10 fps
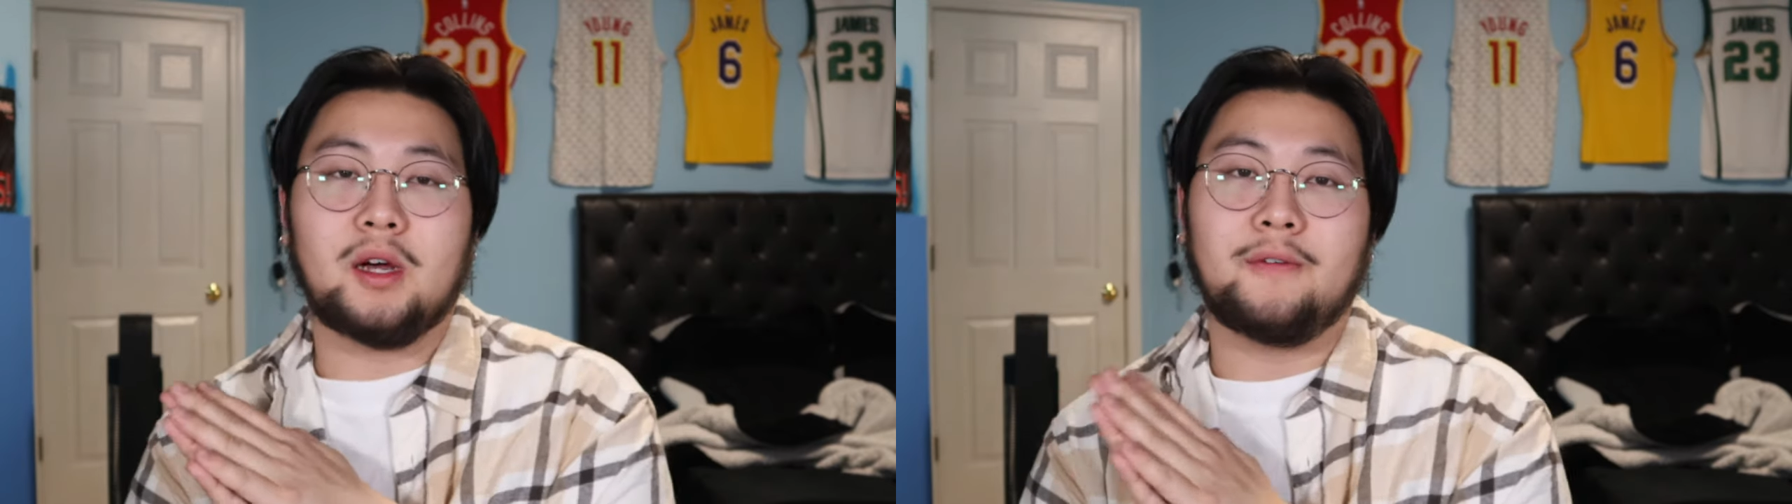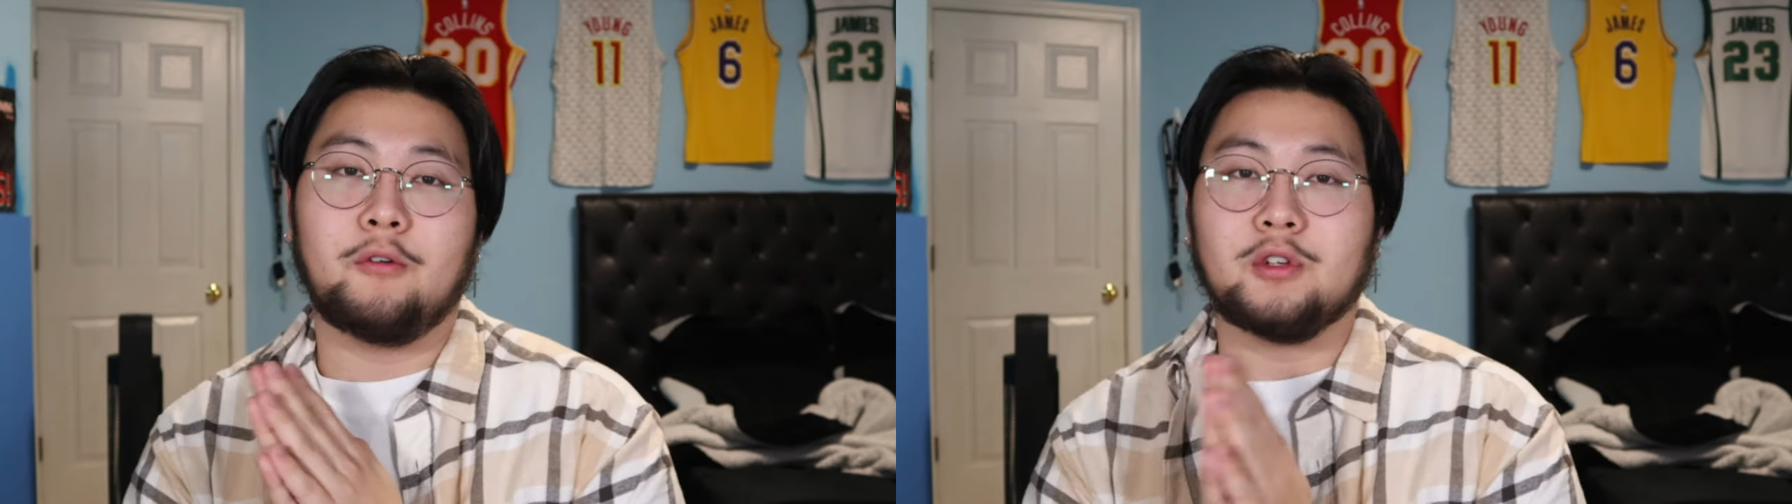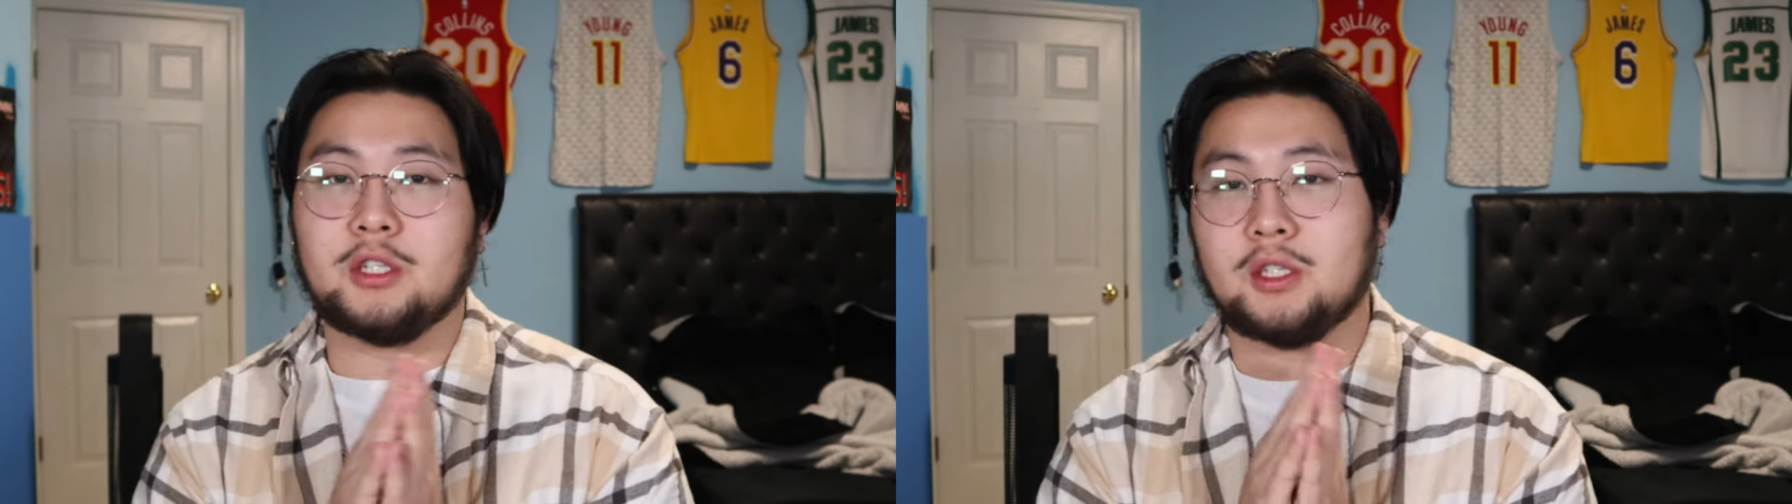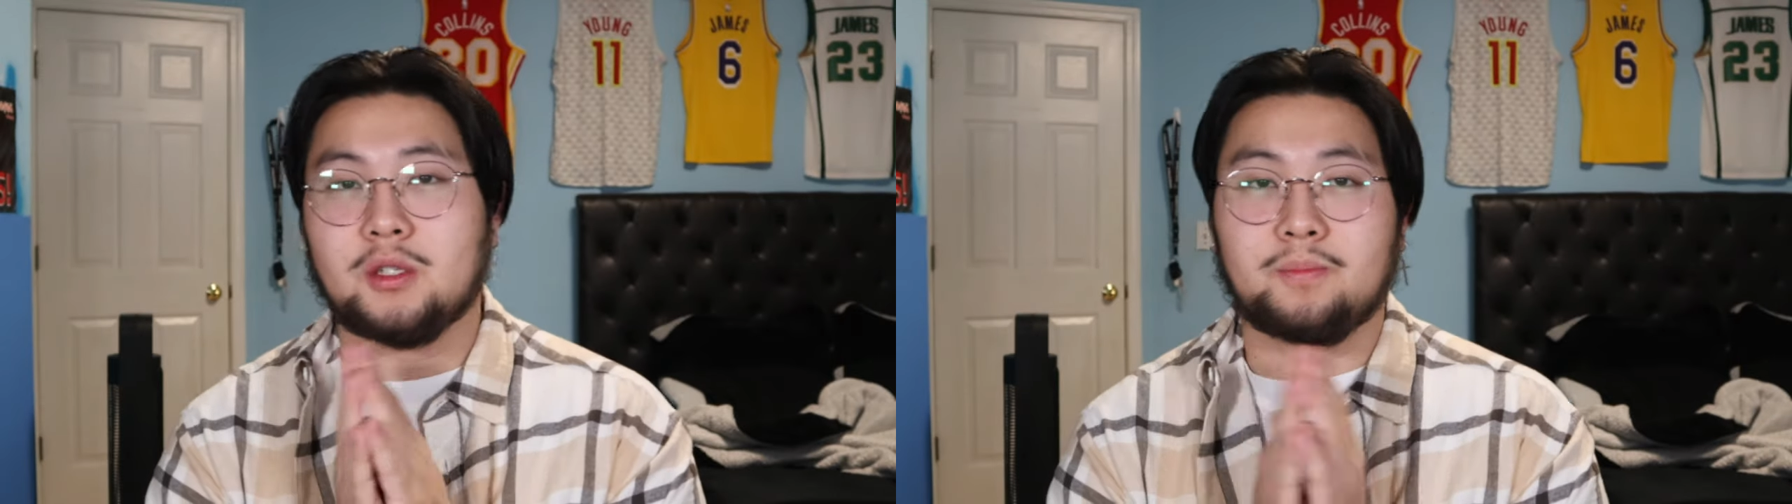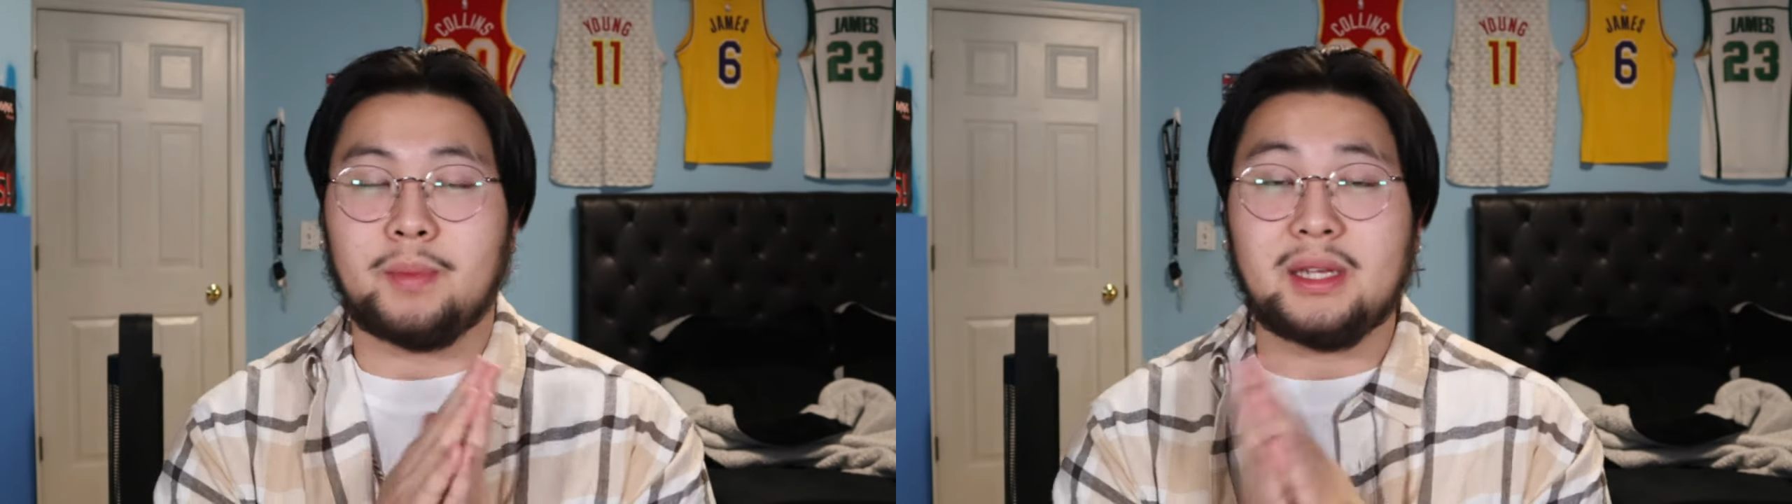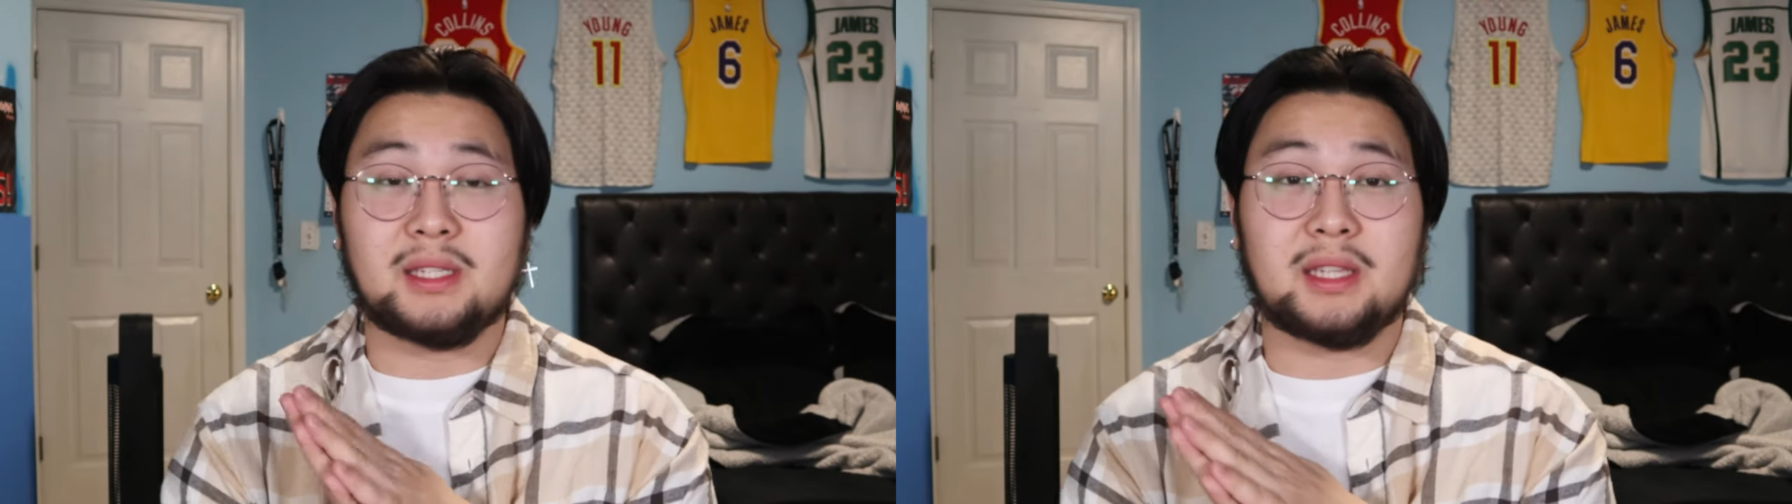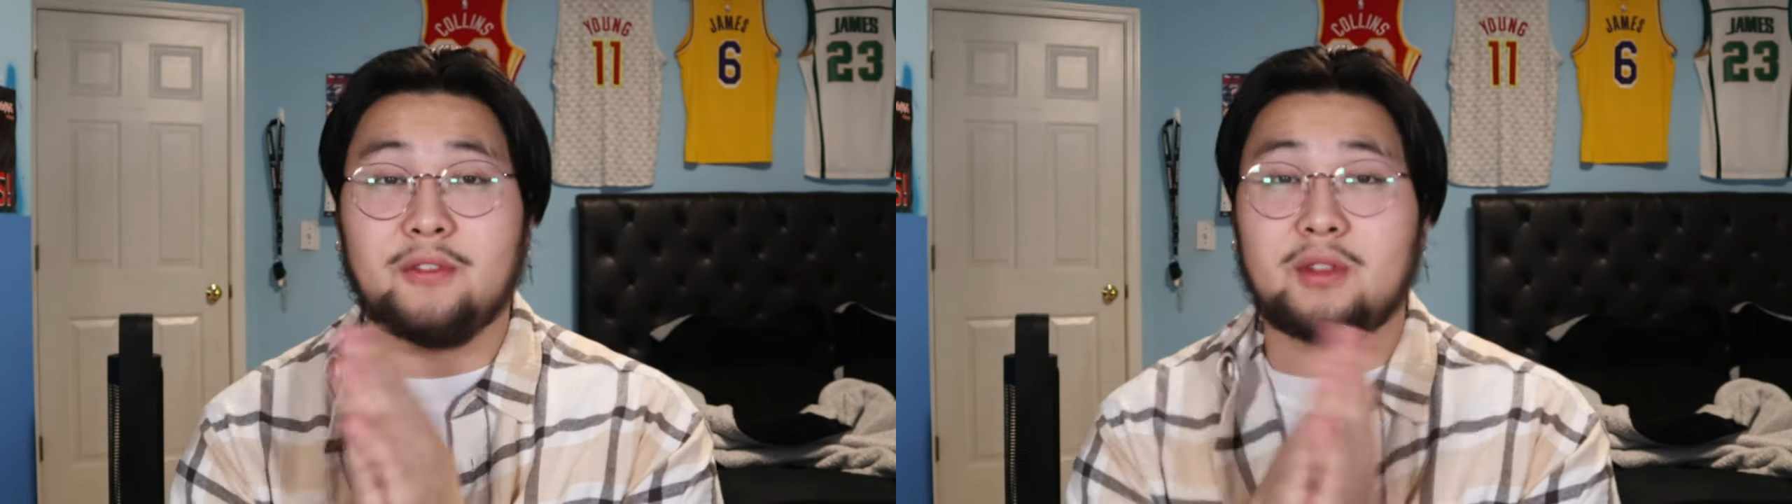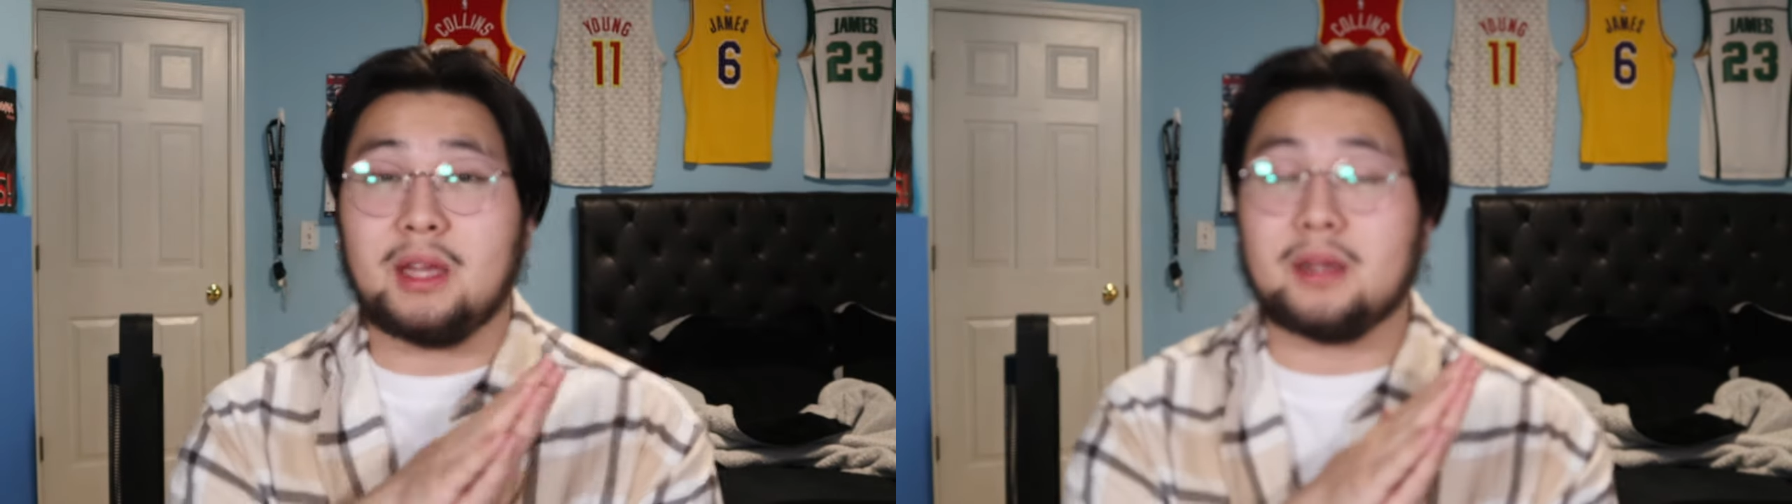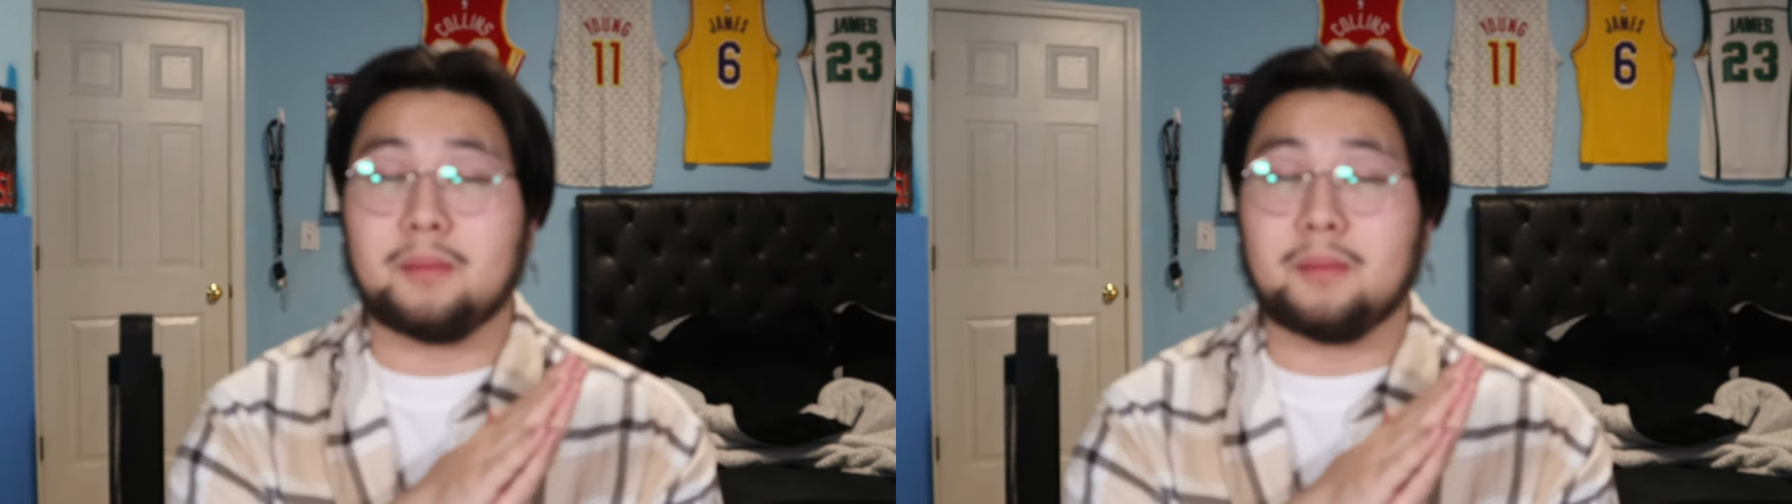or just basically if you like a